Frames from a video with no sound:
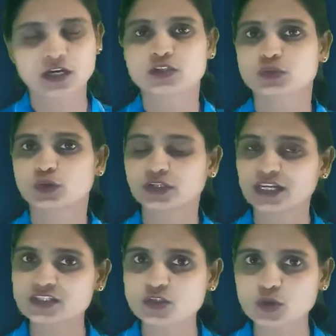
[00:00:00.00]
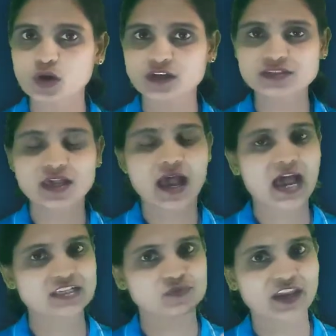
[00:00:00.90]
So test cross,
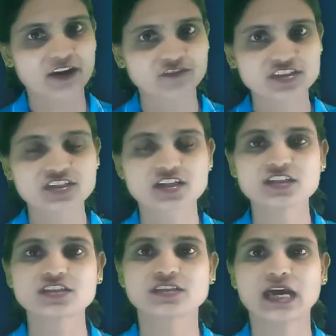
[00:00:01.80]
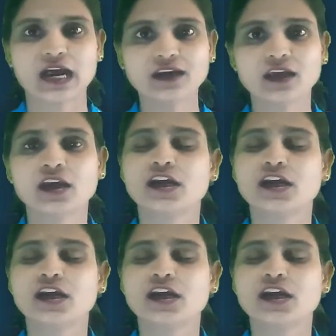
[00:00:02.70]
as we have discussed that